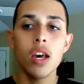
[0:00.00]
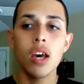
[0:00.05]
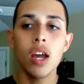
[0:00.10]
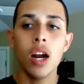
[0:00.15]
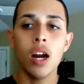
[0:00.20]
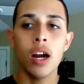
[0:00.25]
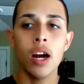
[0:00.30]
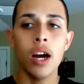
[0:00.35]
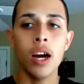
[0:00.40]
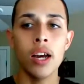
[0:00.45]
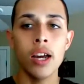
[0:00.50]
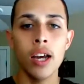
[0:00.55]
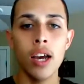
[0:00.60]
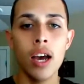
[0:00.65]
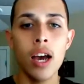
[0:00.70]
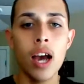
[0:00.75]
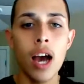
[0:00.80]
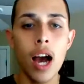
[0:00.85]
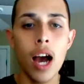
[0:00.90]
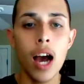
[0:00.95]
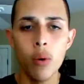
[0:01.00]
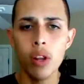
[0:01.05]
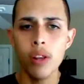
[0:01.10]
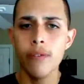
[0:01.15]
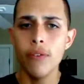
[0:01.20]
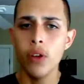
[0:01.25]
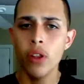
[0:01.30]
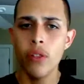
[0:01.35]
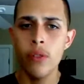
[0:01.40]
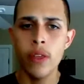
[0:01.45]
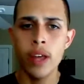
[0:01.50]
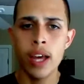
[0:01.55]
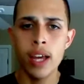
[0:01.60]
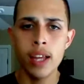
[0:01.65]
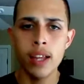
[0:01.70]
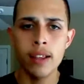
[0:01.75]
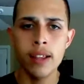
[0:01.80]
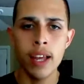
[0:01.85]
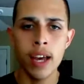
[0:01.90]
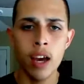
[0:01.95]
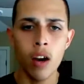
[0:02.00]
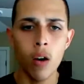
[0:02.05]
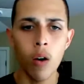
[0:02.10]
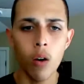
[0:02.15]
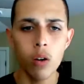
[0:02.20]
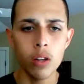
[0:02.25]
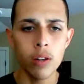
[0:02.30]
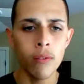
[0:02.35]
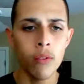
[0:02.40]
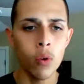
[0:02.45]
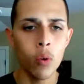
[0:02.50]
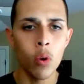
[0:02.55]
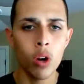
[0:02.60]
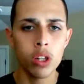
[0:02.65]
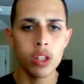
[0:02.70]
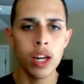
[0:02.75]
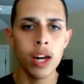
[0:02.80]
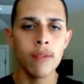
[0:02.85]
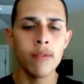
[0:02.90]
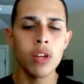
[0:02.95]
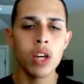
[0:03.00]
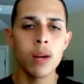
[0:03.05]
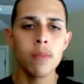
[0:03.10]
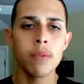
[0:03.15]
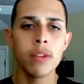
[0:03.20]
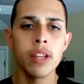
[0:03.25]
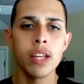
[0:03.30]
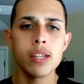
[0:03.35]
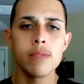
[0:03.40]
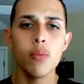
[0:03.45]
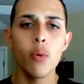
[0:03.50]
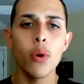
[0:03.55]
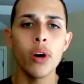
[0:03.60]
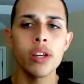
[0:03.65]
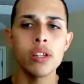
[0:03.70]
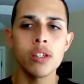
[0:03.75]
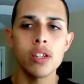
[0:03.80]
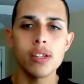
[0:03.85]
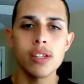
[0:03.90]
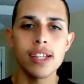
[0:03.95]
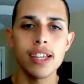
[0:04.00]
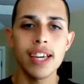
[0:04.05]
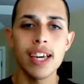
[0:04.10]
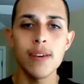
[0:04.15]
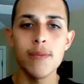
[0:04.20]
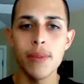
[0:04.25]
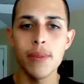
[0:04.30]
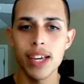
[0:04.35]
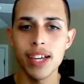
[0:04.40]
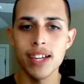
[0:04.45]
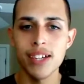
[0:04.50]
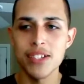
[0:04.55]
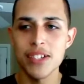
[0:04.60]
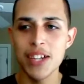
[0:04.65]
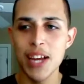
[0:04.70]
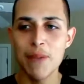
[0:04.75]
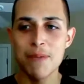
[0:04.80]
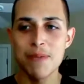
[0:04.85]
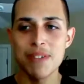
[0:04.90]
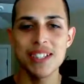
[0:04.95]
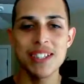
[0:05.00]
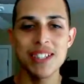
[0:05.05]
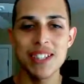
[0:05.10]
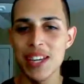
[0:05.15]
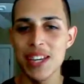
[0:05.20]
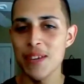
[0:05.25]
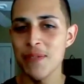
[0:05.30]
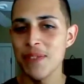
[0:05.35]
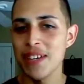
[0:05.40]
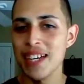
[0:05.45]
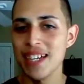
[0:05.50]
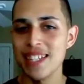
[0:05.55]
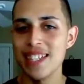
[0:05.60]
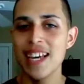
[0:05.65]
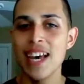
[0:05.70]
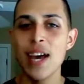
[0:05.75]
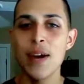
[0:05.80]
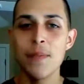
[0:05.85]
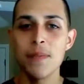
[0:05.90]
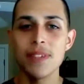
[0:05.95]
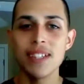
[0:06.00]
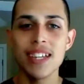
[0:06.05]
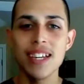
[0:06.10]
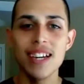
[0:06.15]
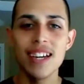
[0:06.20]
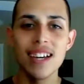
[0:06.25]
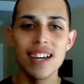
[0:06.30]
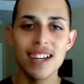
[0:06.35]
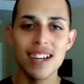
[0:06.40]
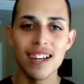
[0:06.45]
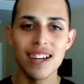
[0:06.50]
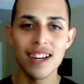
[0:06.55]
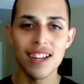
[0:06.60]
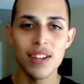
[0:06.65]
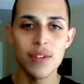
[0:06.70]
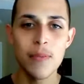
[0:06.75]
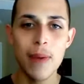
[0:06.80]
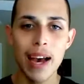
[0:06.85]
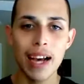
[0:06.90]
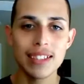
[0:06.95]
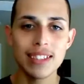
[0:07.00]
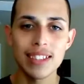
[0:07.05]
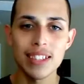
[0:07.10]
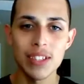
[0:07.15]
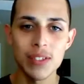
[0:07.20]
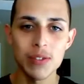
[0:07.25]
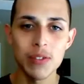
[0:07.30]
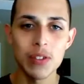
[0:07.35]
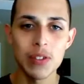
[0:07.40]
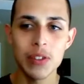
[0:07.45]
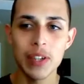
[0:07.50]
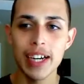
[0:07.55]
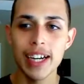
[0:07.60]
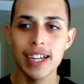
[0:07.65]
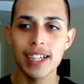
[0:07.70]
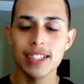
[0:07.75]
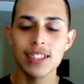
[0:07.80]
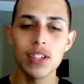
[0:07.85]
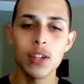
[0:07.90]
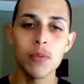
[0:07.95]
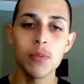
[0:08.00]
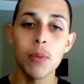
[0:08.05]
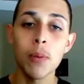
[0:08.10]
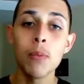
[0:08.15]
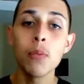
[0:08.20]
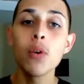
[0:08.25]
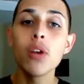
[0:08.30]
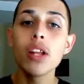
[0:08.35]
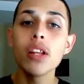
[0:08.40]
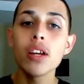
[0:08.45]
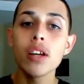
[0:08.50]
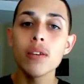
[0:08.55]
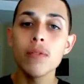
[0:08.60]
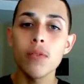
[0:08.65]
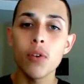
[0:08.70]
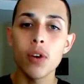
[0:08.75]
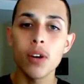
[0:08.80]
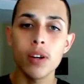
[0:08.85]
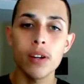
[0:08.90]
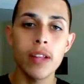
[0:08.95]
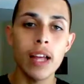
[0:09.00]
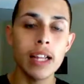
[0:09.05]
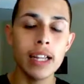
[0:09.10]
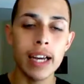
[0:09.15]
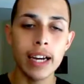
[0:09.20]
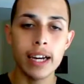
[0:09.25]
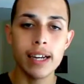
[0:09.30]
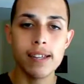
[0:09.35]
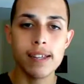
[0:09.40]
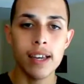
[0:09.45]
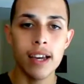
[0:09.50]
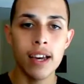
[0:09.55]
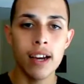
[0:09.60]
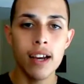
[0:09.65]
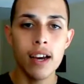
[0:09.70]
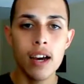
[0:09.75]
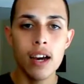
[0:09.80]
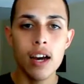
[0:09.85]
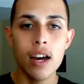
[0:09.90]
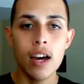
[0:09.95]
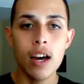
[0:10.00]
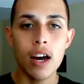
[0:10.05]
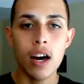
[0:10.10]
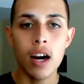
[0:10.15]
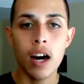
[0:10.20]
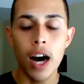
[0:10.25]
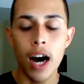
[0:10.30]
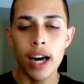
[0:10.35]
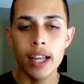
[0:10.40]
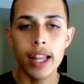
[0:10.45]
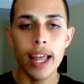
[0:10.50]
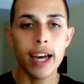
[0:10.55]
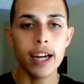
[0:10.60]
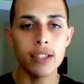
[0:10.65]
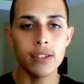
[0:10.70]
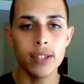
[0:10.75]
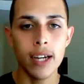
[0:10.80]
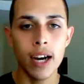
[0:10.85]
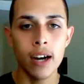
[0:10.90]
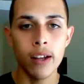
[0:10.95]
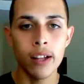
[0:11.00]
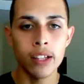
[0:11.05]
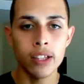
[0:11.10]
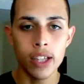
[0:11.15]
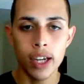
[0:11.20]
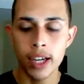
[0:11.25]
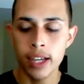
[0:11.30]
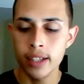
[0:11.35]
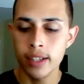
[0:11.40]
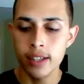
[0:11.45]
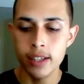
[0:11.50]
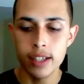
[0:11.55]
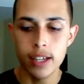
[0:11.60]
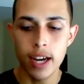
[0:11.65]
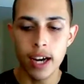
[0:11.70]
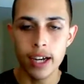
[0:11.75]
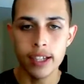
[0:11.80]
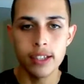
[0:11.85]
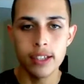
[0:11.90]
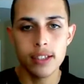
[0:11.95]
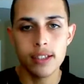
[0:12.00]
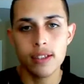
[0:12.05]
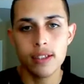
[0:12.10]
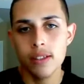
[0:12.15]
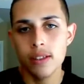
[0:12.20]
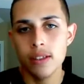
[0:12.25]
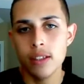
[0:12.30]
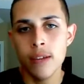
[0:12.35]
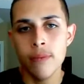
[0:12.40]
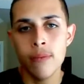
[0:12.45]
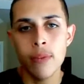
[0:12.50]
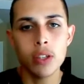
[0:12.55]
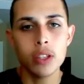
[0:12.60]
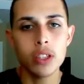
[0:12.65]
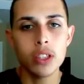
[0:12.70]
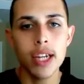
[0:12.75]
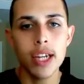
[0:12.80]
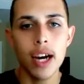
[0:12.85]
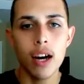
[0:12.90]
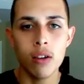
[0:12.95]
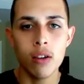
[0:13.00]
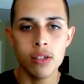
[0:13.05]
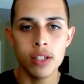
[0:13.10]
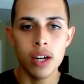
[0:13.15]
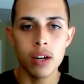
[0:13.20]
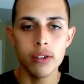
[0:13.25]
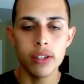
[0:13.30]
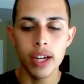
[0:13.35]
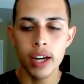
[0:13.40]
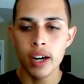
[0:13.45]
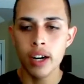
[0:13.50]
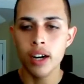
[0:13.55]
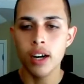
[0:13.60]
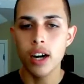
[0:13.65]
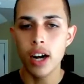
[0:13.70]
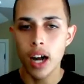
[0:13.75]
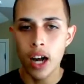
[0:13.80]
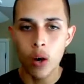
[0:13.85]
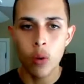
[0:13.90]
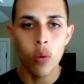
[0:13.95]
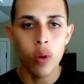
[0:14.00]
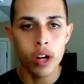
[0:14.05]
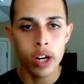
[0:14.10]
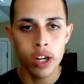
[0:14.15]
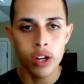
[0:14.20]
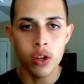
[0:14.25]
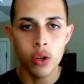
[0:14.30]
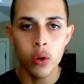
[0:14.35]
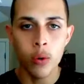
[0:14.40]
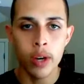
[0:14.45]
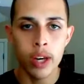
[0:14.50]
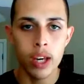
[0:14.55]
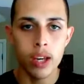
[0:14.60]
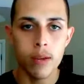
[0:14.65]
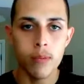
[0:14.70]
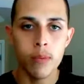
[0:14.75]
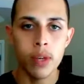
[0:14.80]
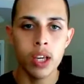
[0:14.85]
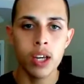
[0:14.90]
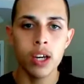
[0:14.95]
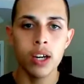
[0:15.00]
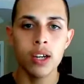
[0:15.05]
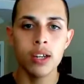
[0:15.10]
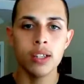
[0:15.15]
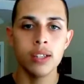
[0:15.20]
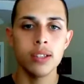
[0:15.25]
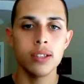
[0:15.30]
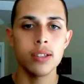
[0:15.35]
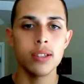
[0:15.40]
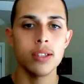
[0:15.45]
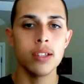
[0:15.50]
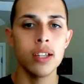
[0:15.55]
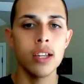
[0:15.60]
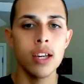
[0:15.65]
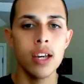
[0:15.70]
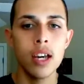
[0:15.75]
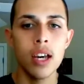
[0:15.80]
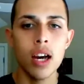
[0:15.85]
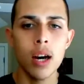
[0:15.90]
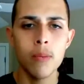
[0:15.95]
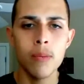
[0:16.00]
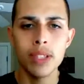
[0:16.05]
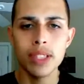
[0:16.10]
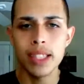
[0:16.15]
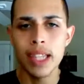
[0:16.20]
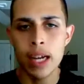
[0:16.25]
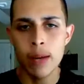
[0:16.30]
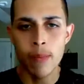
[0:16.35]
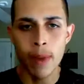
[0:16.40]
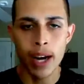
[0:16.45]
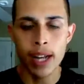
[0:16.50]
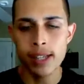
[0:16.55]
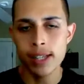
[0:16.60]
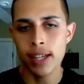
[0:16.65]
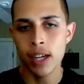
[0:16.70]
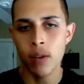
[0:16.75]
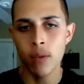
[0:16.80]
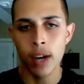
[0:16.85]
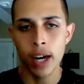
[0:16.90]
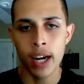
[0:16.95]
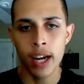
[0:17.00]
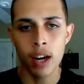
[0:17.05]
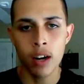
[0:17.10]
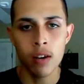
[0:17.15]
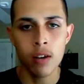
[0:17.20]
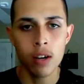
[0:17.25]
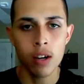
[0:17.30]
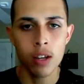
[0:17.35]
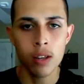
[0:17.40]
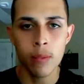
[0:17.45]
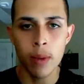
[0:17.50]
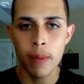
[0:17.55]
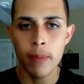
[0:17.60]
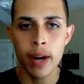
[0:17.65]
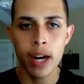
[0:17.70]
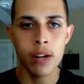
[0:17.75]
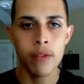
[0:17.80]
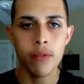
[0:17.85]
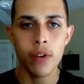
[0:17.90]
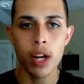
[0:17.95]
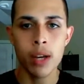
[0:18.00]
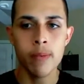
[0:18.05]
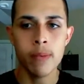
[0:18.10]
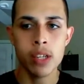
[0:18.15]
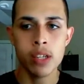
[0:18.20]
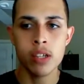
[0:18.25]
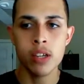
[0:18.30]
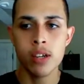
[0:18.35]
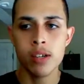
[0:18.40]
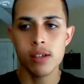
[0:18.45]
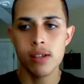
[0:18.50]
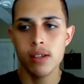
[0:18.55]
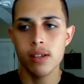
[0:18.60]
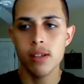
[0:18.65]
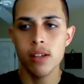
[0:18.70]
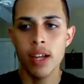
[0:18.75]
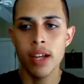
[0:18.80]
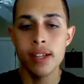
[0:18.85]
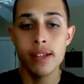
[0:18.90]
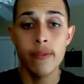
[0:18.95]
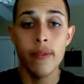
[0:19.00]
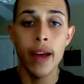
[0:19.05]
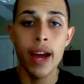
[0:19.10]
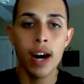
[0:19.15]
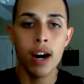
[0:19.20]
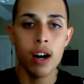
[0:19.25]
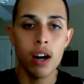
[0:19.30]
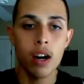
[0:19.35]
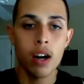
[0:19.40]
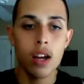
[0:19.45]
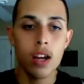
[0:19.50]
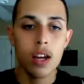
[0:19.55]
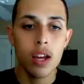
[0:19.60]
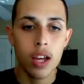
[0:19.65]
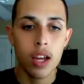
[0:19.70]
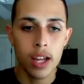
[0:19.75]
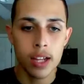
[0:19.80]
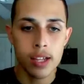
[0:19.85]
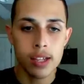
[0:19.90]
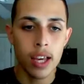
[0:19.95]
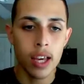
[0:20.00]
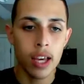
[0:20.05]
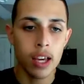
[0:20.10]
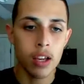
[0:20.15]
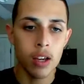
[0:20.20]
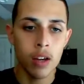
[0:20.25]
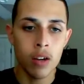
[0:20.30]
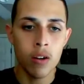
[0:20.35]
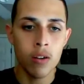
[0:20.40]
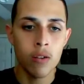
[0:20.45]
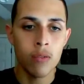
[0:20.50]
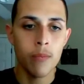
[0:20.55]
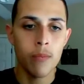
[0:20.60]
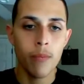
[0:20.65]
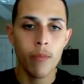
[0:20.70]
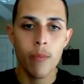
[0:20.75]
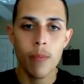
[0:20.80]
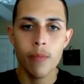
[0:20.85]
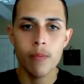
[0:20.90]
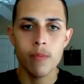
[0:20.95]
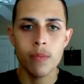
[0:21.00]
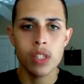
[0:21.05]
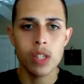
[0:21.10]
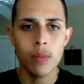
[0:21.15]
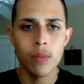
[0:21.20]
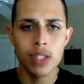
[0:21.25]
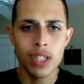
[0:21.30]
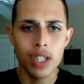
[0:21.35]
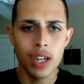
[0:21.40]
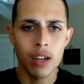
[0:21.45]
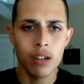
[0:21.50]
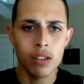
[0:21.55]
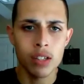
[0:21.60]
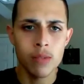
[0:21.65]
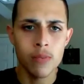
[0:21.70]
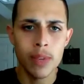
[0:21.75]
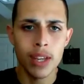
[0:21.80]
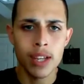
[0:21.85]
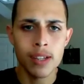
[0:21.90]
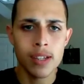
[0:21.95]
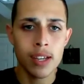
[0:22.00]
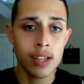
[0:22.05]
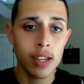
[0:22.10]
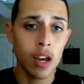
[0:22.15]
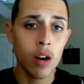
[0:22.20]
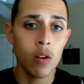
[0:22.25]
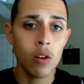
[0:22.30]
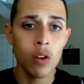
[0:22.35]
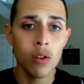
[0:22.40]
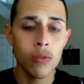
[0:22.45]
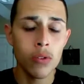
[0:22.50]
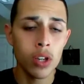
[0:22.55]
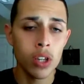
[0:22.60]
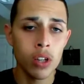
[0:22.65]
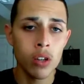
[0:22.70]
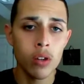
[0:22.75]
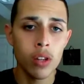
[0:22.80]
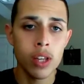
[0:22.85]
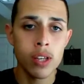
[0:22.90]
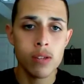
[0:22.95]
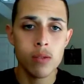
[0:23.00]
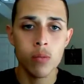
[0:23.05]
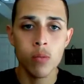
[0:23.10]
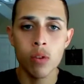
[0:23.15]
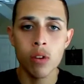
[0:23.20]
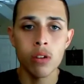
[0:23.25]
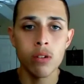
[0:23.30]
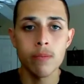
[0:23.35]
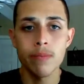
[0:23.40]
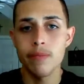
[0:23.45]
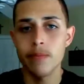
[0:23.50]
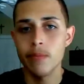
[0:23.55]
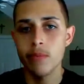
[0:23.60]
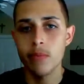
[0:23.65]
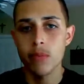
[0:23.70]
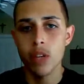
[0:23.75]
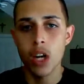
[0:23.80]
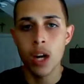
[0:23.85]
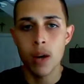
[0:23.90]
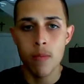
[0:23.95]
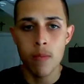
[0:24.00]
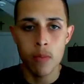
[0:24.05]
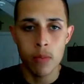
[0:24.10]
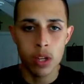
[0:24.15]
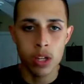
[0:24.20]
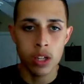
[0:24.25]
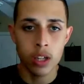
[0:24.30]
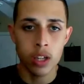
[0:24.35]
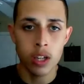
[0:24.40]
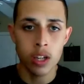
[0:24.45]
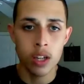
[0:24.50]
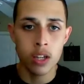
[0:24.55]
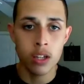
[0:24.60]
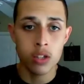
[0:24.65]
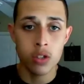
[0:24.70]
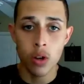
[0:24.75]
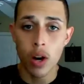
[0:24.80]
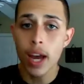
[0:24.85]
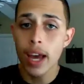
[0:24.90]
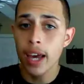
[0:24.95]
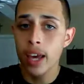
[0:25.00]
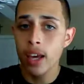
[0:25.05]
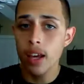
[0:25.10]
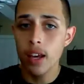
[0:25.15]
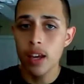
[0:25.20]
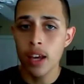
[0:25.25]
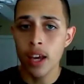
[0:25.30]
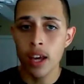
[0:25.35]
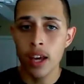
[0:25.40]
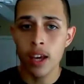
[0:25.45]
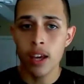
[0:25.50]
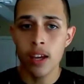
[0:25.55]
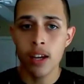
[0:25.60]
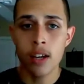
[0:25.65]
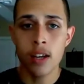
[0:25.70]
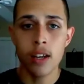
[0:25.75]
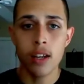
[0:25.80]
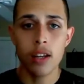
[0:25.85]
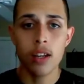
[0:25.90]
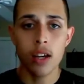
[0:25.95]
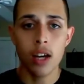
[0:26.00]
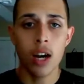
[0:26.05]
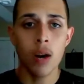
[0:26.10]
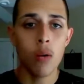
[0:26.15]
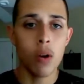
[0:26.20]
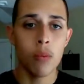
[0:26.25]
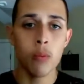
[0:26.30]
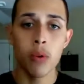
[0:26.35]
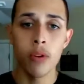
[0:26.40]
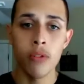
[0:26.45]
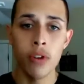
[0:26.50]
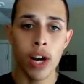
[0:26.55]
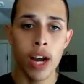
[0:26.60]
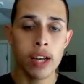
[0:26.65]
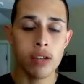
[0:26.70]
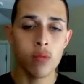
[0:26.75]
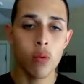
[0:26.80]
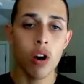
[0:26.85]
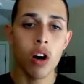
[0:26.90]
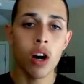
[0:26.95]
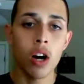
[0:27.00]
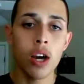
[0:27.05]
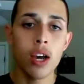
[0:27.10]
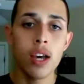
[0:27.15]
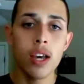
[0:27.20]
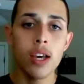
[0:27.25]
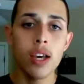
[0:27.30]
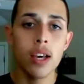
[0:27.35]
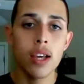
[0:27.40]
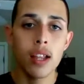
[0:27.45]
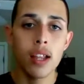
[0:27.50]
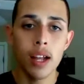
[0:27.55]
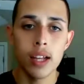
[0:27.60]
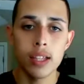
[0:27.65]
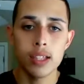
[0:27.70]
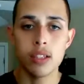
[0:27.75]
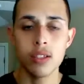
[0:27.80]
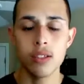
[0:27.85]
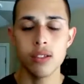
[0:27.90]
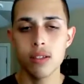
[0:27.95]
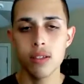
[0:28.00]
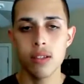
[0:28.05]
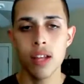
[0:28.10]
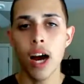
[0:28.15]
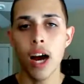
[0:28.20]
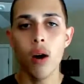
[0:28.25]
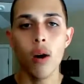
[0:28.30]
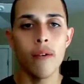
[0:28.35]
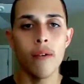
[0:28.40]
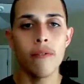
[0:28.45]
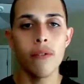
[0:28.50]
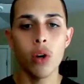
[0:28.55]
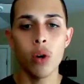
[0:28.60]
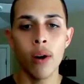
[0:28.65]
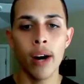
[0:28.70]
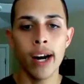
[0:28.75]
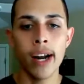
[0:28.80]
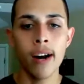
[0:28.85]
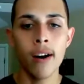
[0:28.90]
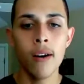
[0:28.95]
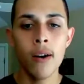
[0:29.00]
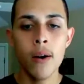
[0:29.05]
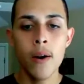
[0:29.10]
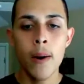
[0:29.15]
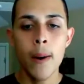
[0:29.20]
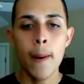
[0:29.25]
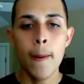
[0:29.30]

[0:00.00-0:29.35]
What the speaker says: And I really feel that all of the work that I've done up to this point is just to get me in shape, just to even attempt the max interval training. So I'm really looking forward to that. Like I said, I like a challenge. I just, if there's a challenge out there, I want to do it, because I'm just in that mindset right now. And my mind frame is just, it's there. It's like, someone challenges me and says, I don't know if you can do this. Well, I'm going to try it, and I want to prove your ass wrong. That's just how I feel right now.